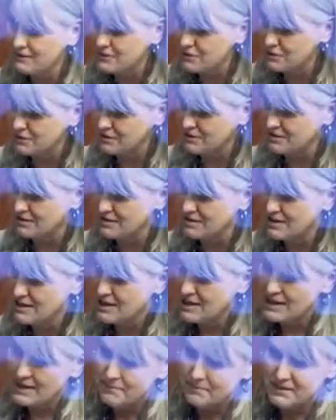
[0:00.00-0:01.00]
of tools,
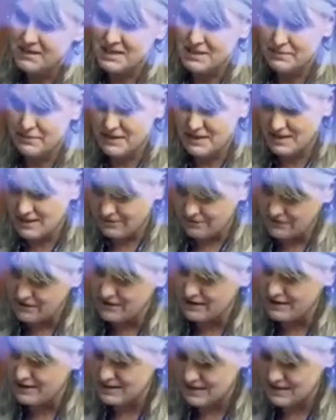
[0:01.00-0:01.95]
but specifically